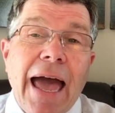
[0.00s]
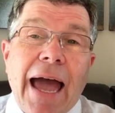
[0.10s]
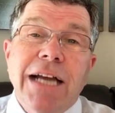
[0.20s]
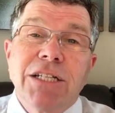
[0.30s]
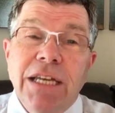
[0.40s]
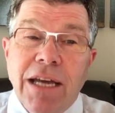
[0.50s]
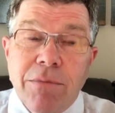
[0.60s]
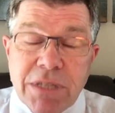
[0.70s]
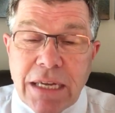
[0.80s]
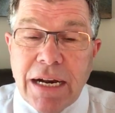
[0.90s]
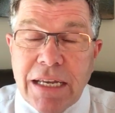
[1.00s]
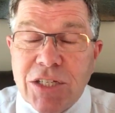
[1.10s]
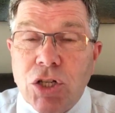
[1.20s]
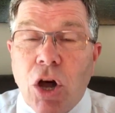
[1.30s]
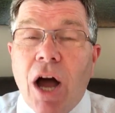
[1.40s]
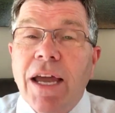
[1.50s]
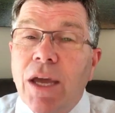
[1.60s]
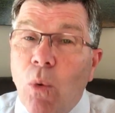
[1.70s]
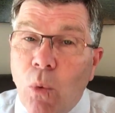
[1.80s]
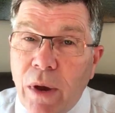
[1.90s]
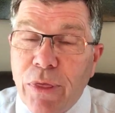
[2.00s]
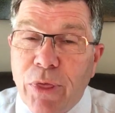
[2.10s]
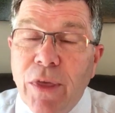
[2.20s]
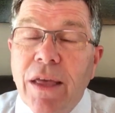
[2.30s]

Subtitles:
actually comes in and he's talking with